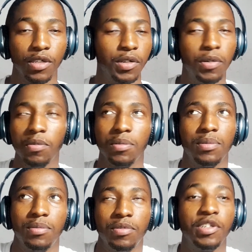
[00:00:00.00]
Who
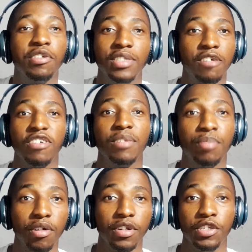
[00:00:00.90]
would use the
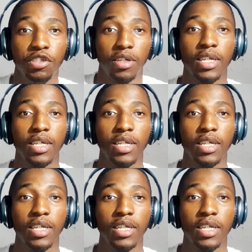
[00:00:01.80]
Fitpro in short?